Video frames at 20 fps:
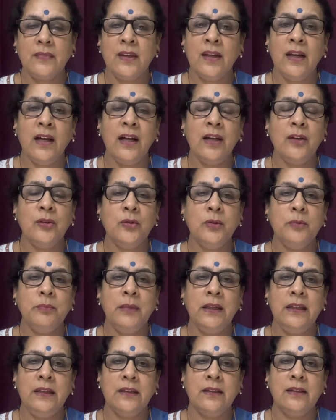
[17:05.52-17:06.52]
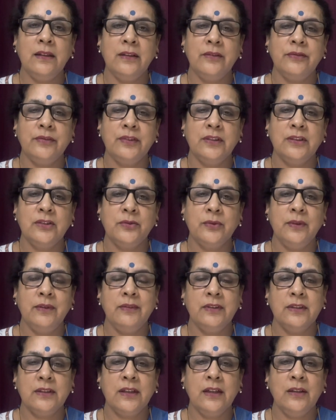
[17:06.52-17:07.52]
I hope my little efforts will
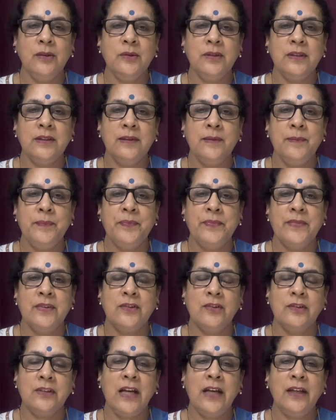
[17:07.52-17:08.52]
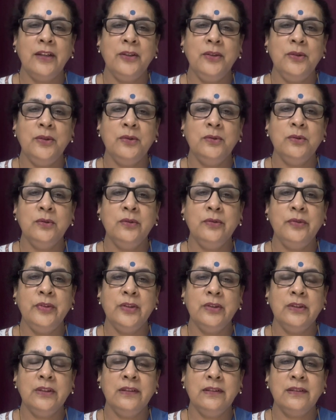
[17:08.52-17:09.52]
work out. So thank you
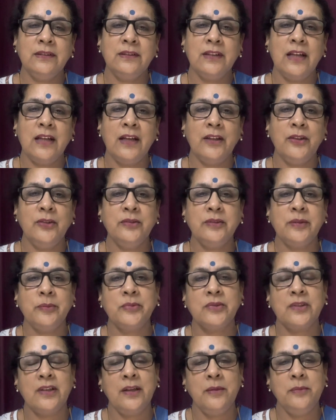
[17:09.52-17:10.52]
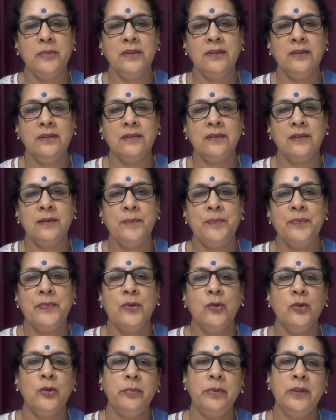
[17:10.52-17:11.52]
viewers, thank you subscribers,
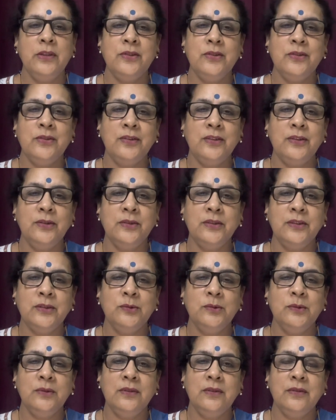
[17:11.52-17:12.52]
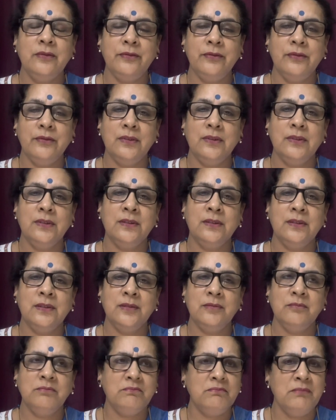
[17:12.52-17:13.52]
hoping to see you soon,
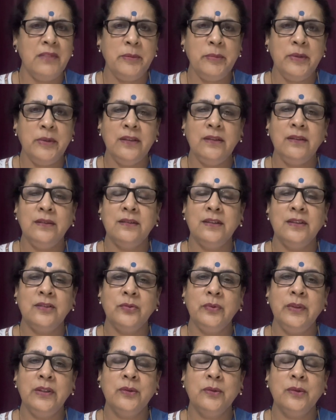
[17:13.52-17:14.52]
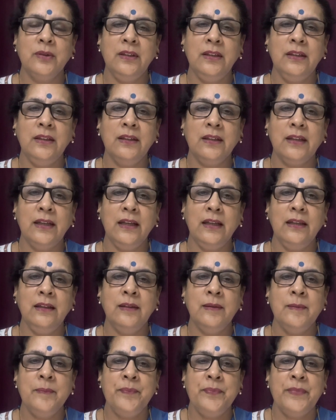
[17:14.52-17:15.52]
maybe this week only again.
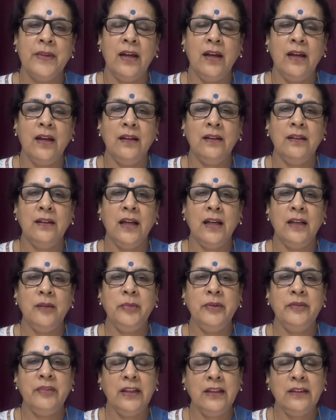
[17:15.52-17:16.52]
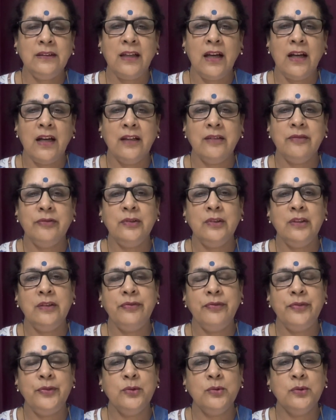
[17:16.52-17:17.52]
And I'll be very thankful
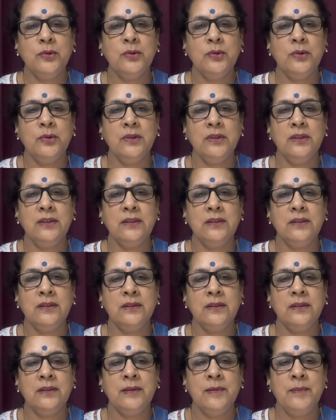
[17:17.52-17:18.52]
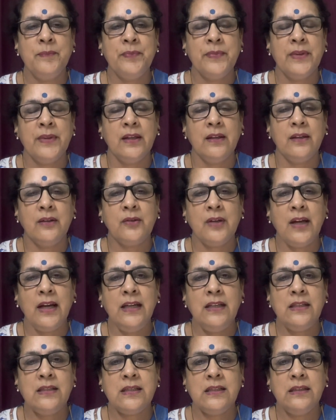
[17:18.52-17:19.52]
if you could
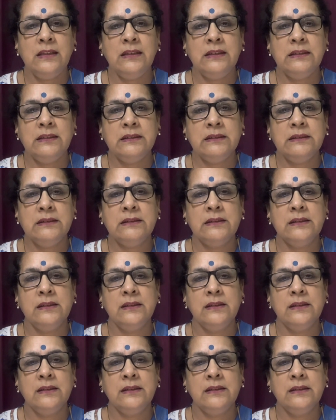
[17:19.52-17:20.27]
write in the